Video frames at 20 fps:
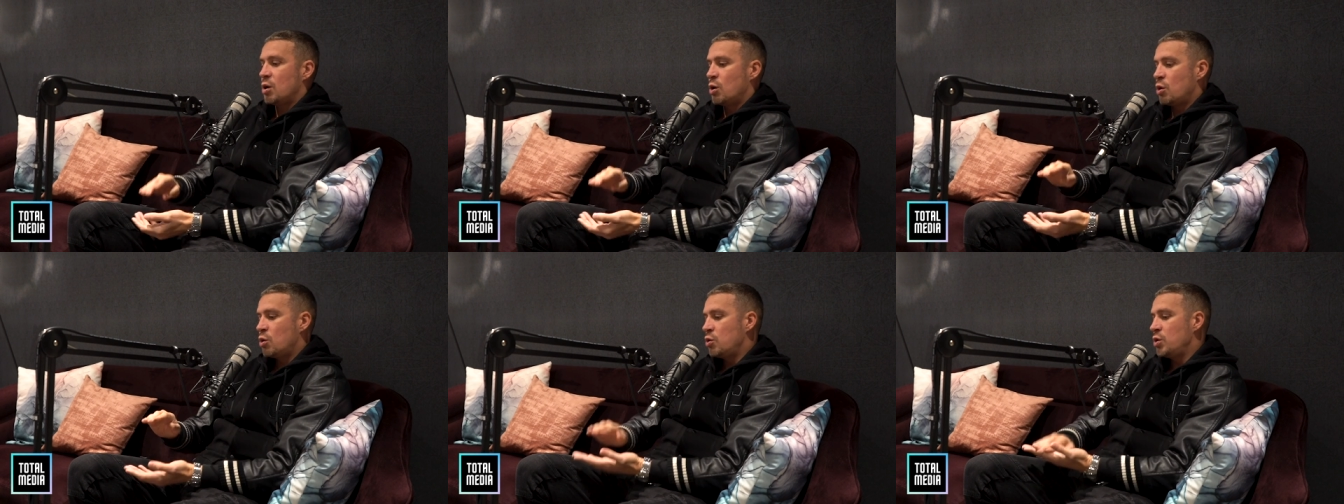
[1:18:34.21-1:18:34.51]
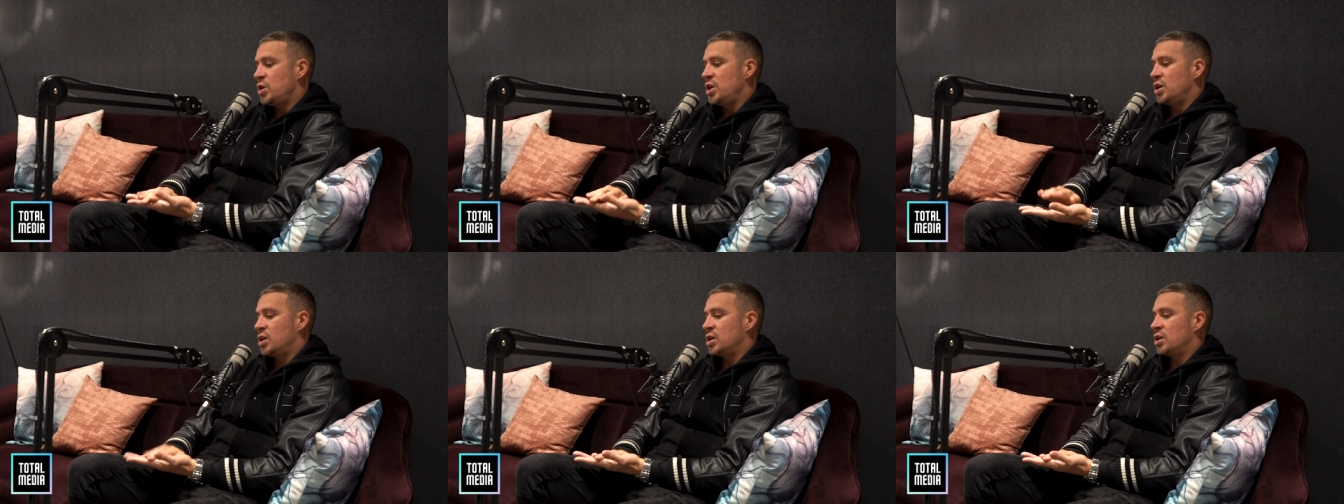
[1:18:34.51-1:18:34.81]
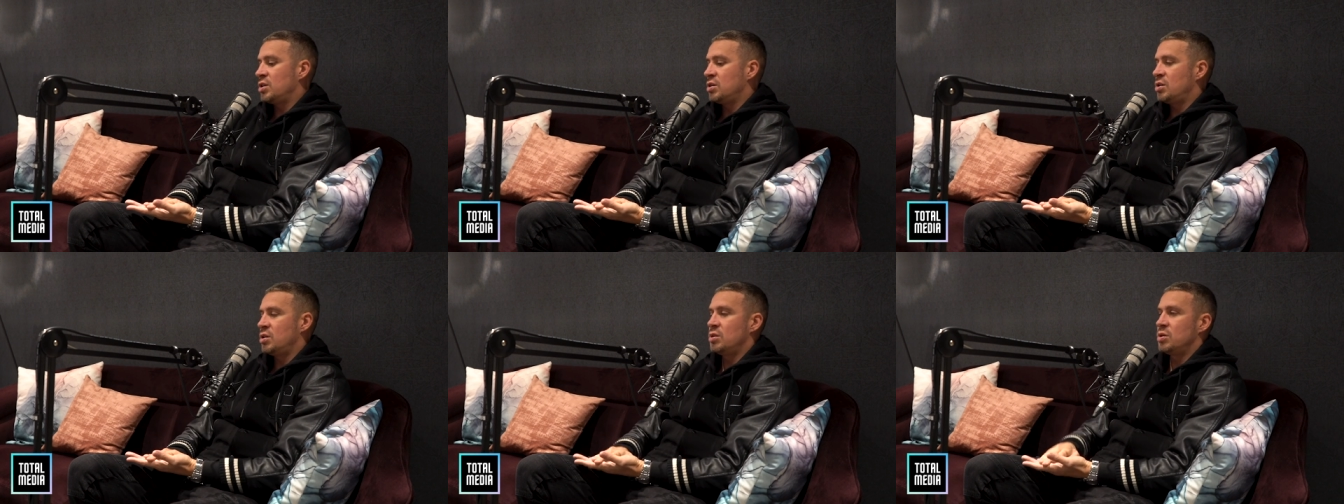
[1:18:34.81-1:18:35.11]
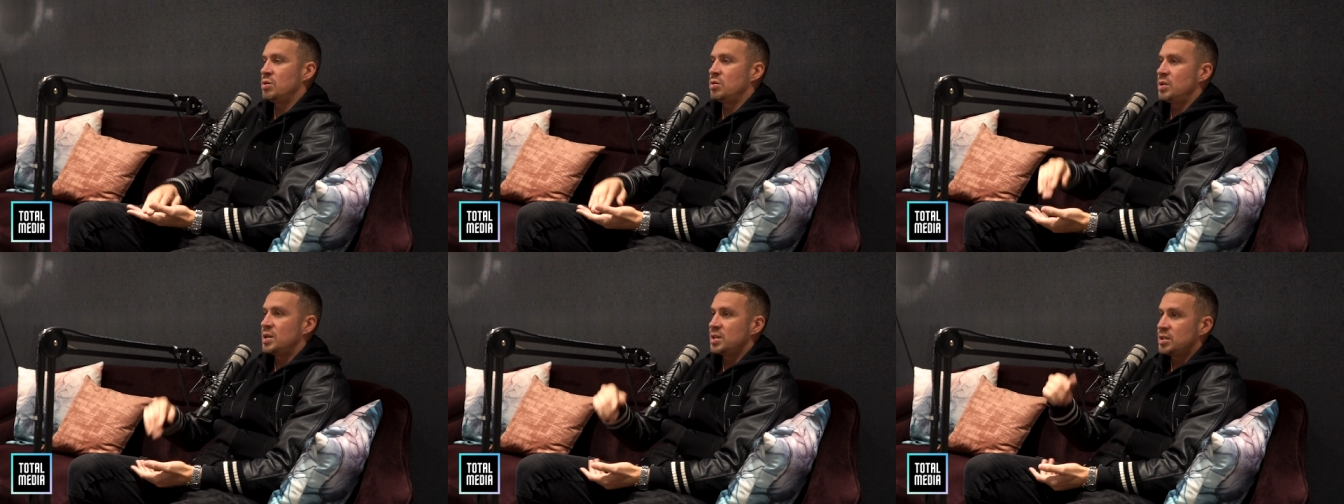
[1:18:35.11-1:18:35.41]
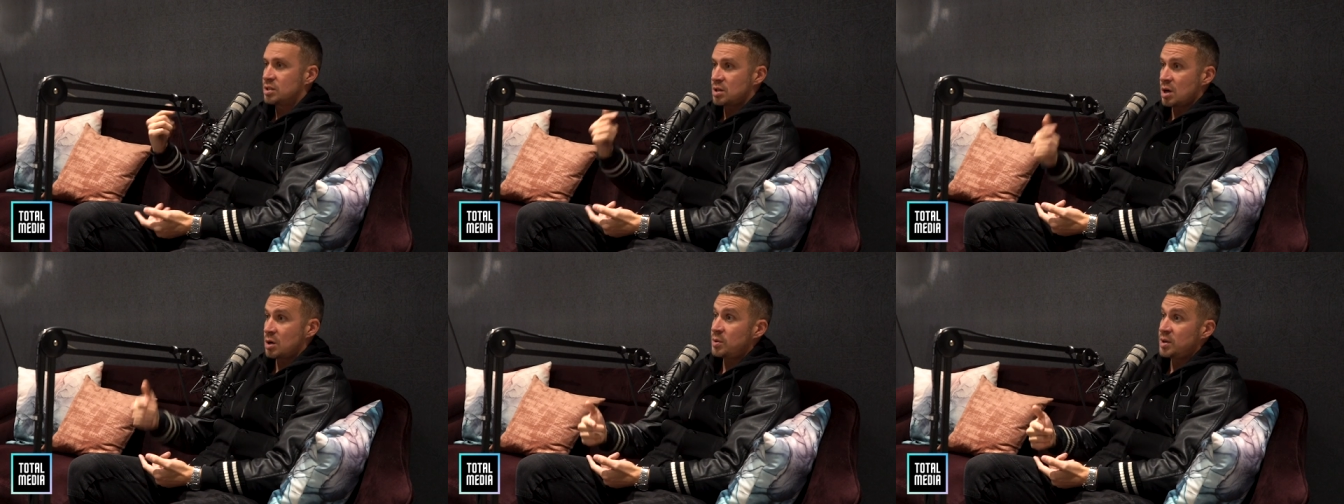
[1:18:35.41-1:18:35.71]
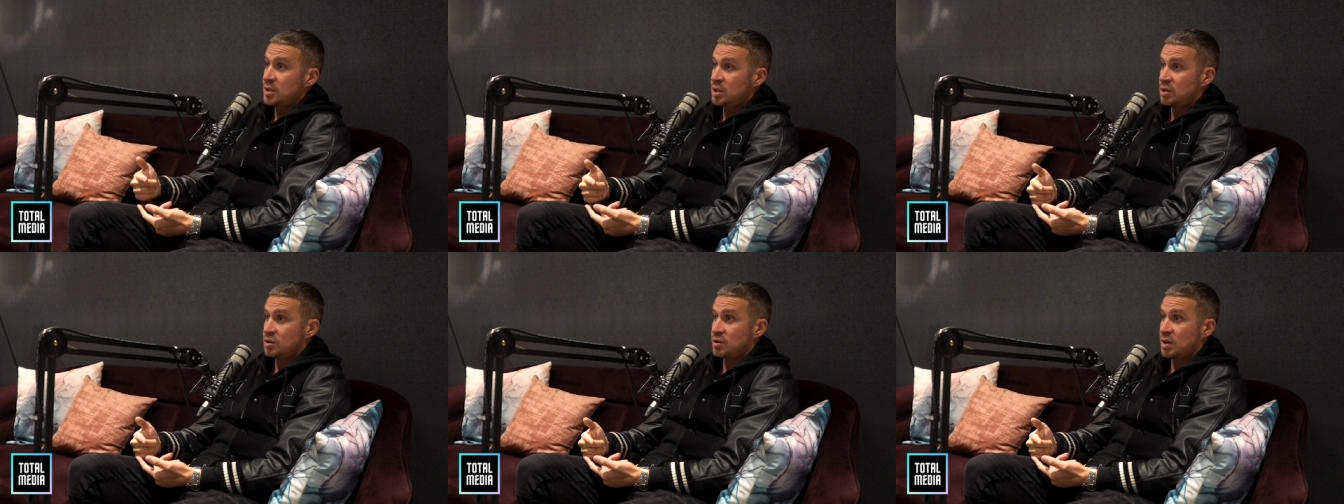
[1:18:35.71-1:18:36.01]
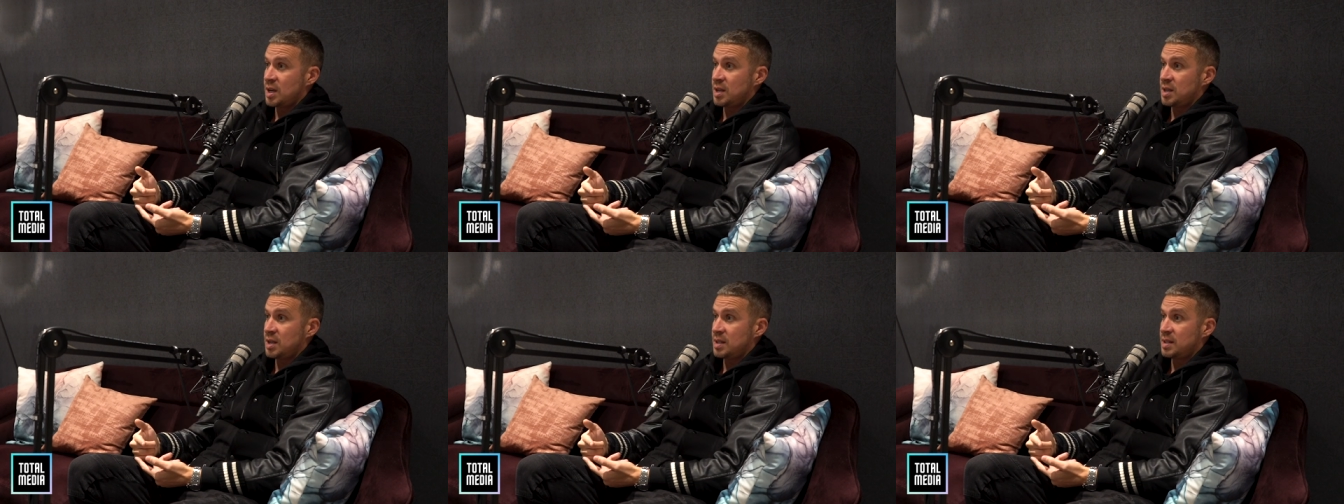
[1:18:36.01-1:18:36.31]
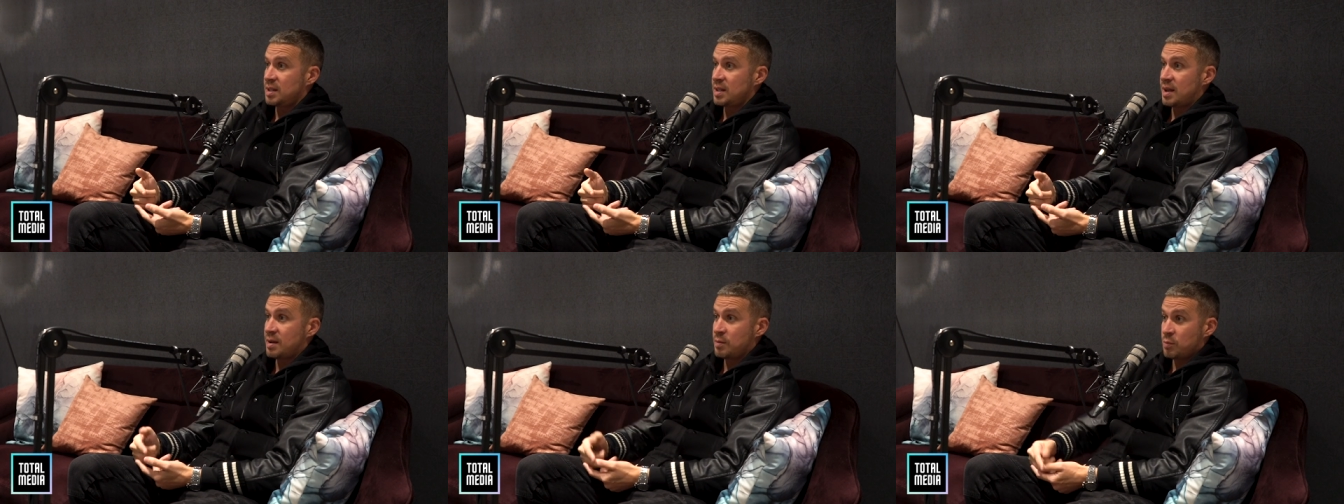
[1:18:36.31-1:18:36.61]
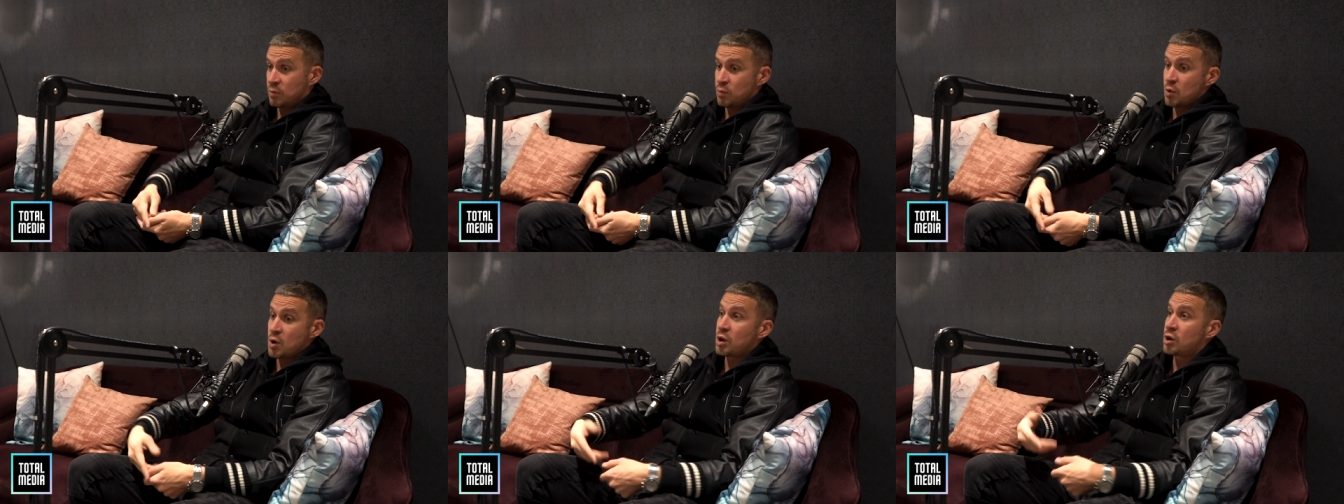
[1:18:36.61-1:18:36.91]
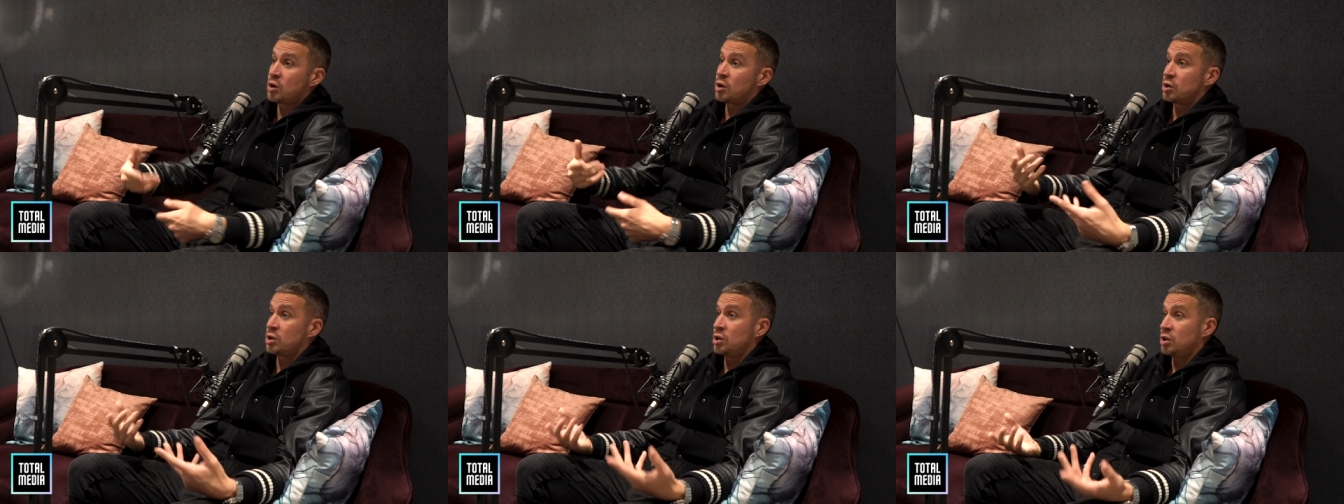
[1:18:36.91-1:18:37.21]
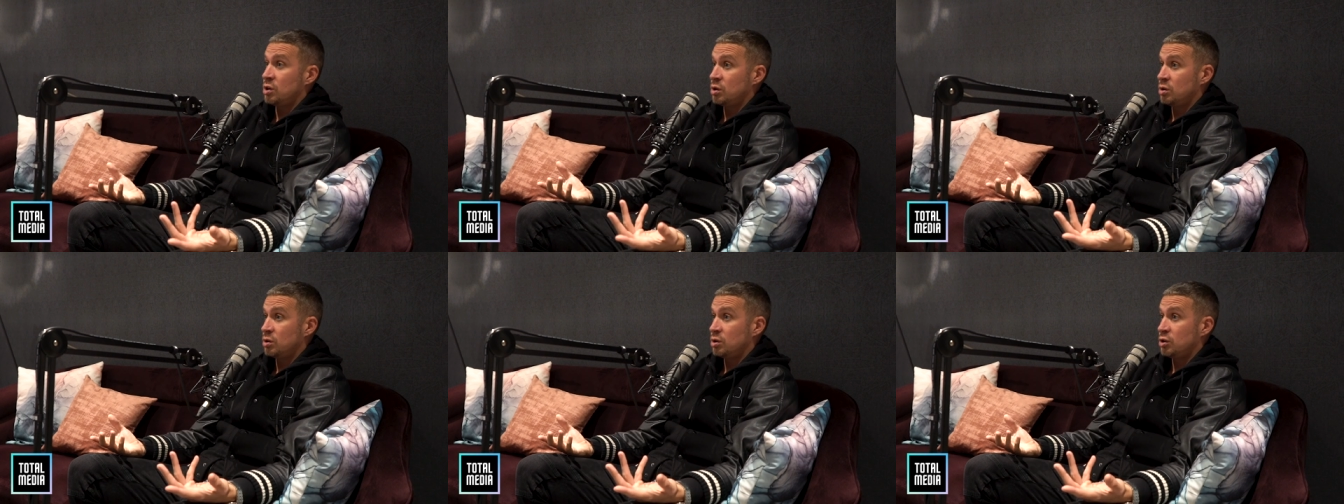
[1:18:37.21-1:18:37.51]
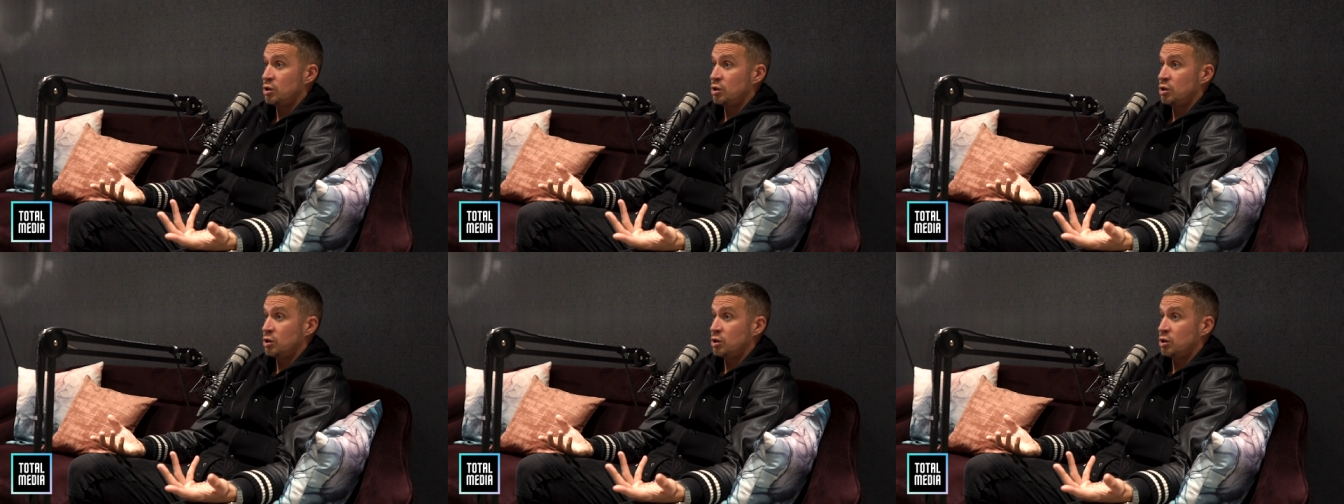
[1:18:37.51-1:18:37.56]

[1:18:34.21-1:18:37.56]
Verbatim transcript: All you can do is go into training and work on you.